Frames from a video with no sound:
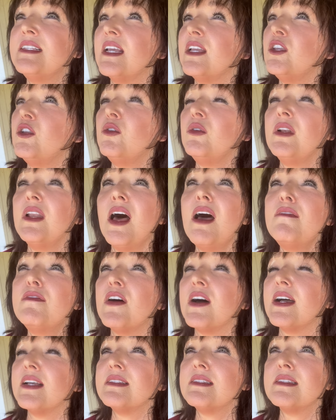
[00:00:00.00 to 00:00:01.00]
that you love
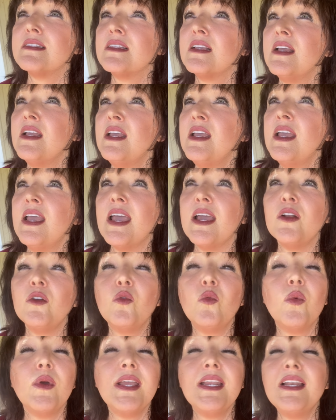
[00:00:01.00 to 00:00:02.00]
us
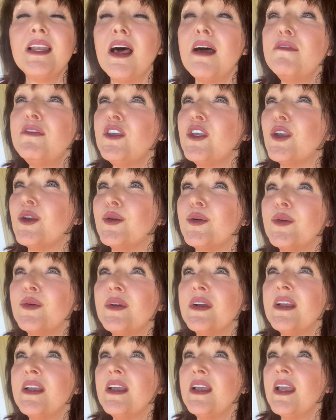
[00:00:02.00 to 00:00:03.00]
and we love you
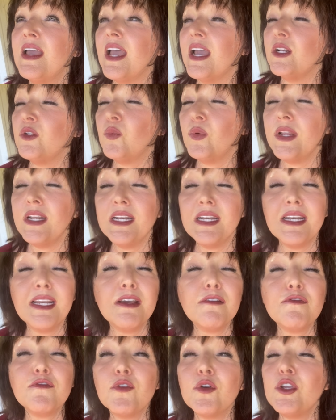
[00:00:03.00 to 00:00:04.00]
and we
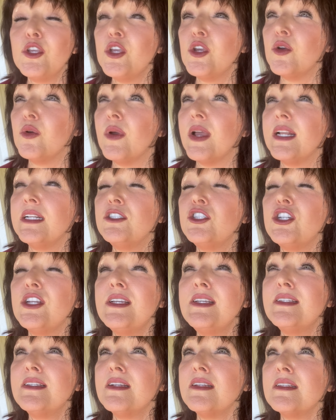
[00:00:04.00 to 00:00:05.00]
live for you. And
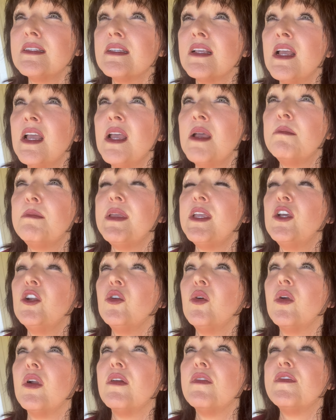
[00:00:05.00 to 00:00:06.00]
Jesus, be
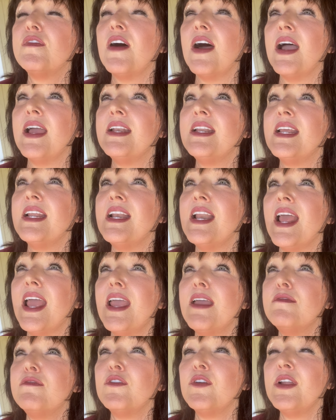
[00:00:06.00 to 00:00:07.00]
glorified in
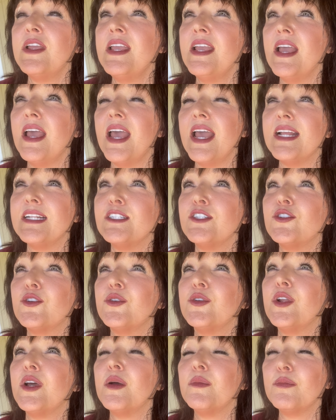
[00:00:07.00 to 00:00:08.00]
every
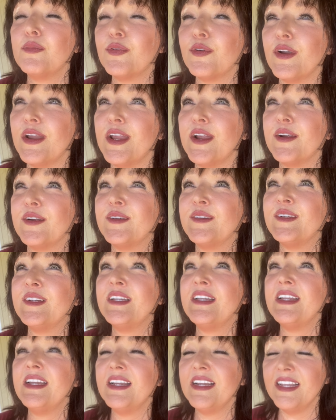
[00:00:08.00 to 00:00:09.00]
answered prayer.
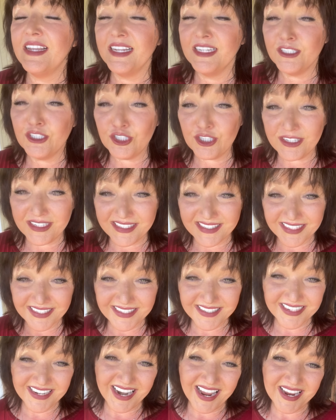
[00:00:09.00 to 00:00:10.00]
In
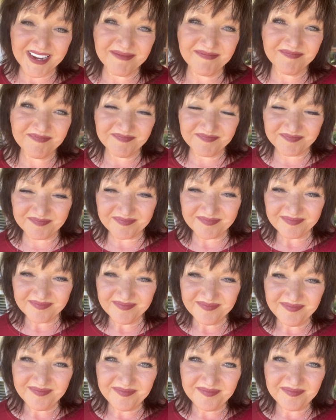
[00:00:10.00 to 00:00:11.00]
Jesus'
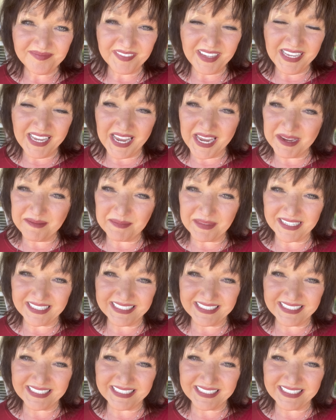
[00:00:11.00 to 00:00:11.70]
name, amen.